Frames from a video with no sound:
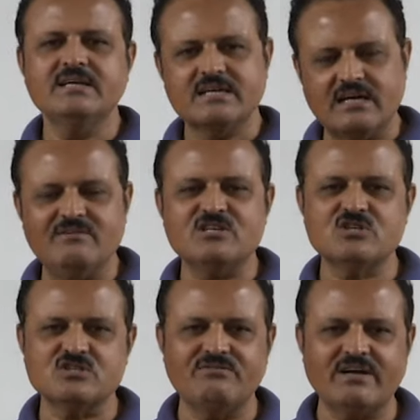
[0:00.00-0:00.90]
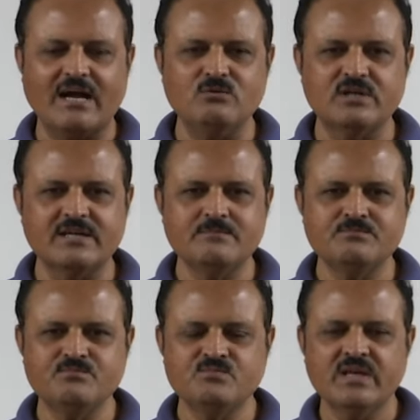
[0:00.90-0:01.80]
conventions of accounting,
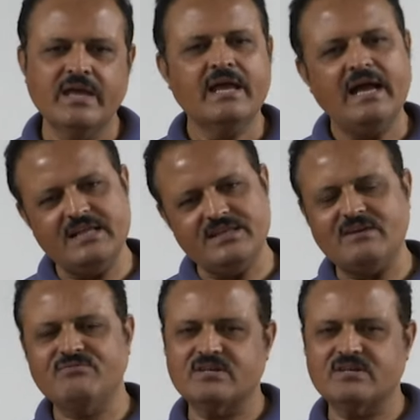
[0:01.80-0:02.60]
and then